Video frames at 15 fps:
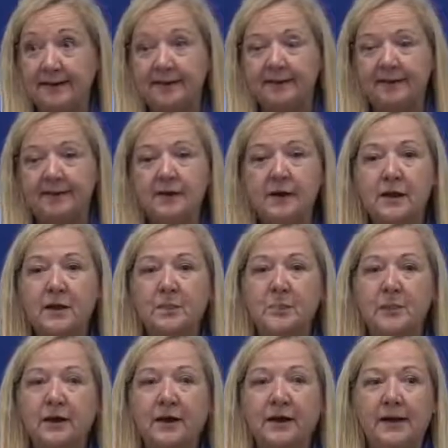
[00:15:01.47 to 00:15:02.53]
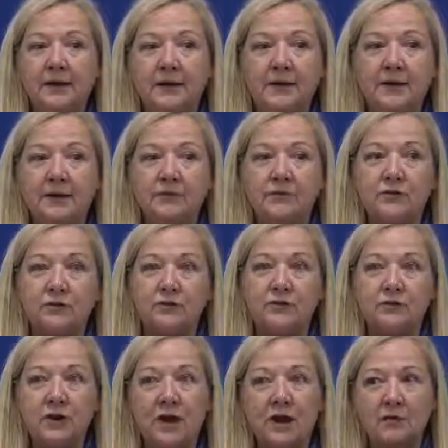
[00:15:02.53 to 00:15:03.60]
hit. But if you're
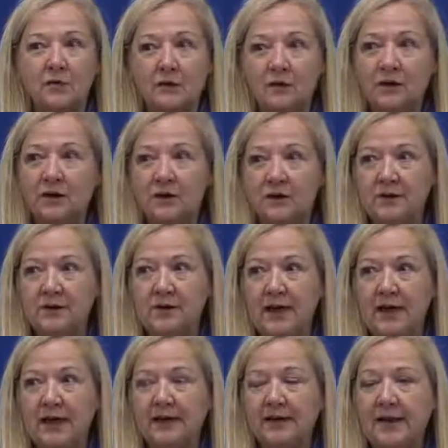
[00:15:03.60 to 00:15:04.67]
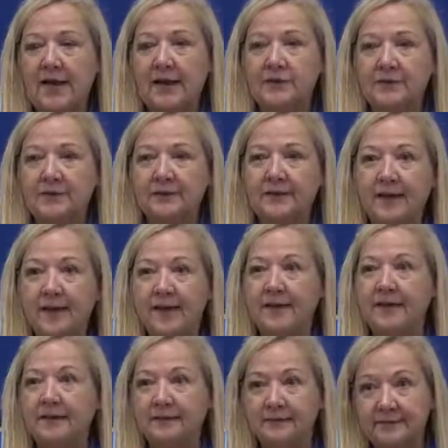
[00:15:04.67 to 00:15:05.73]
not really good at that, I would say
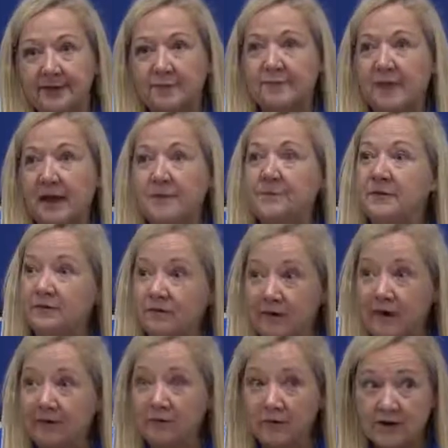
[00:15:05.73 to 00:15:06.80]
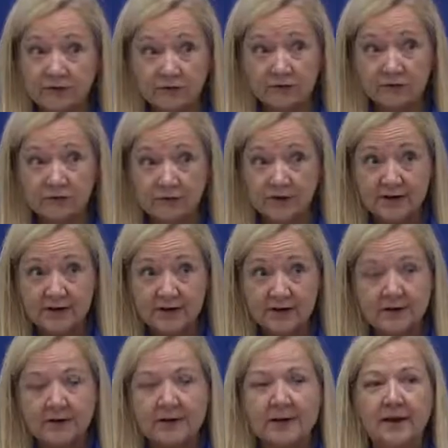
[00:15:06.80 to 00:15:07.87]
get some type of check registry,
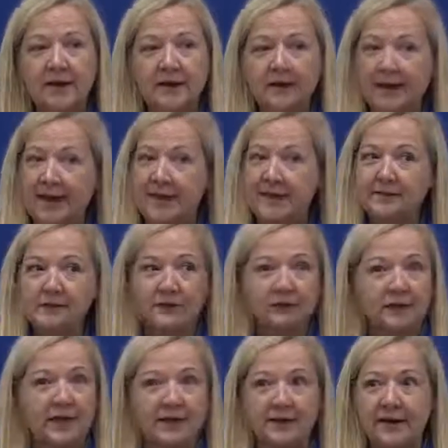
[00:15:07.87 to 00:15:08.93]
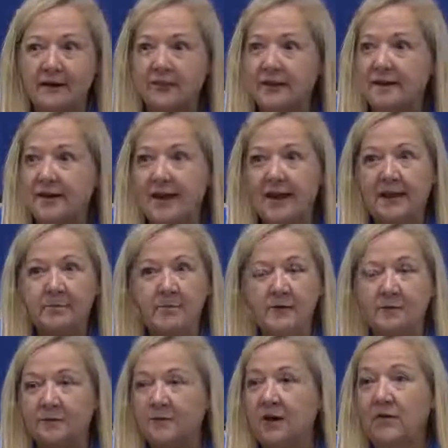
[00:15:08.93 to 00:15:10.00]
and I hand those out every day.
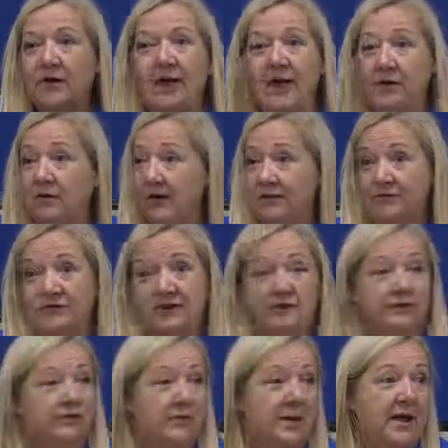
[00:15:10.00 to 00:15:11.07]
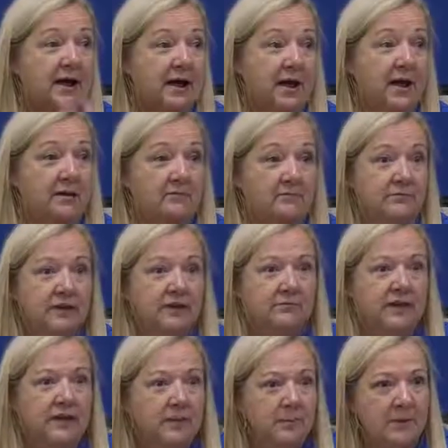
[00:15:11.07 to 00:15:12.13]
I don't have checks for my account. You don't
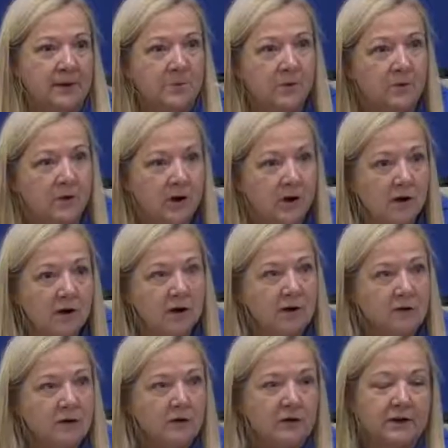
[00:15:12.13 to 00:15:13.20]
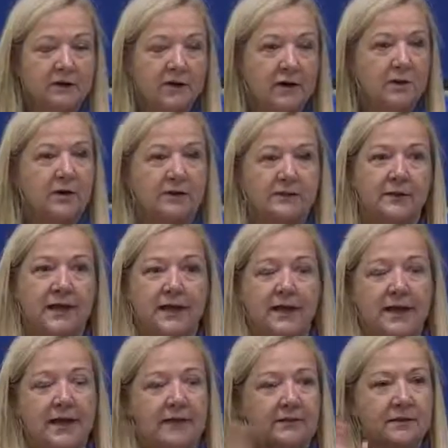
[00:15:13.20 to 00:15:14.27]
need them anymore. You can go
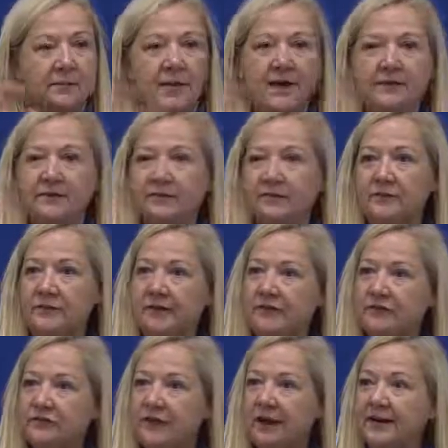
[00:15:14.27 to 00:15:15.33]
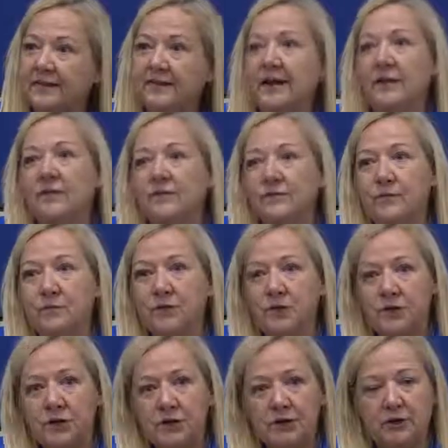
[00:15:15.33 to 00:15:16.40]
online. The banks will send checks out for
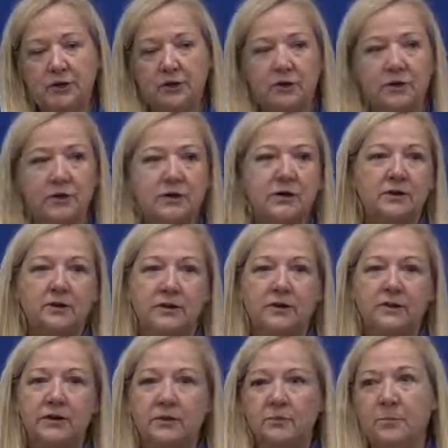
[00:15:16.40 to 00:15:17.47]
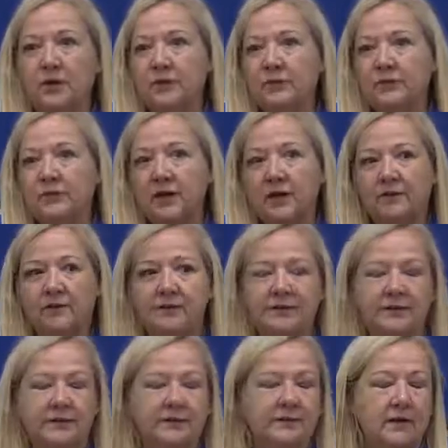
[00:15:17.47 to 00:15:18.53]
you. You don't have to go to the post
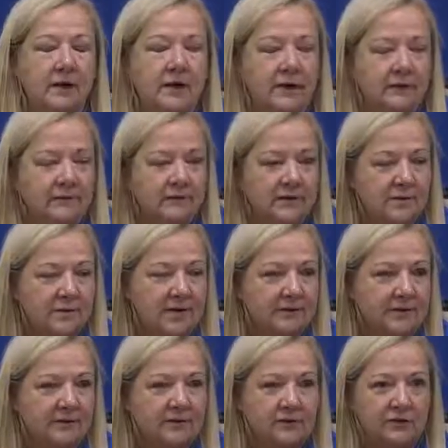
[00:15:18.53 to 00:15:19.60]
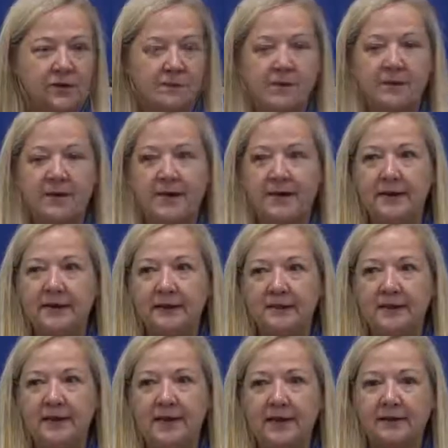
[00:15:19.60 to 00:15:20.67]
office. It's awesome. I love doing all my banking
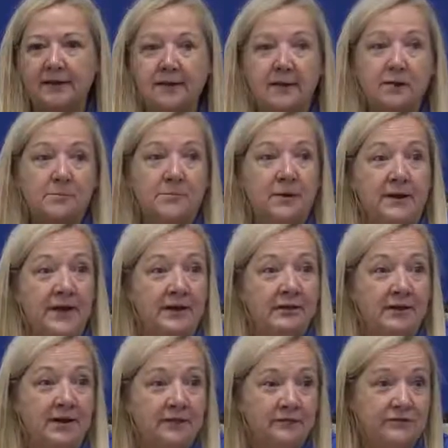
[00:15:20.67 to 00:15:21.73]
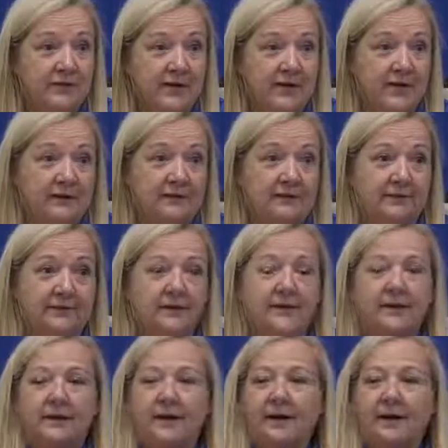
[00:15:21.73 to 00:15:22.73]
online, but I don't have checks.